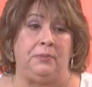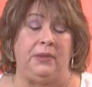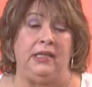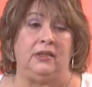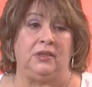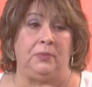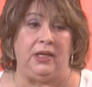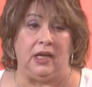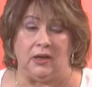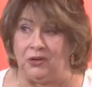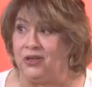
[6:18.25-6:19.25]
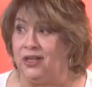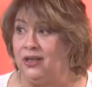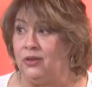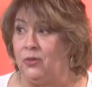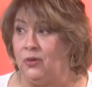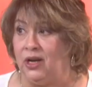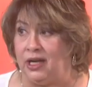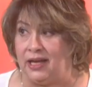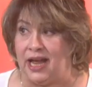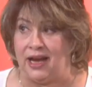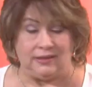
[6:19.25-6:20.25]
either speak out on it or
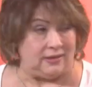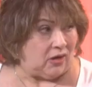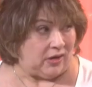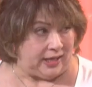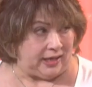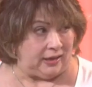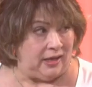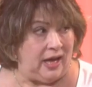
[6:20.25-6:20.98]
act on it.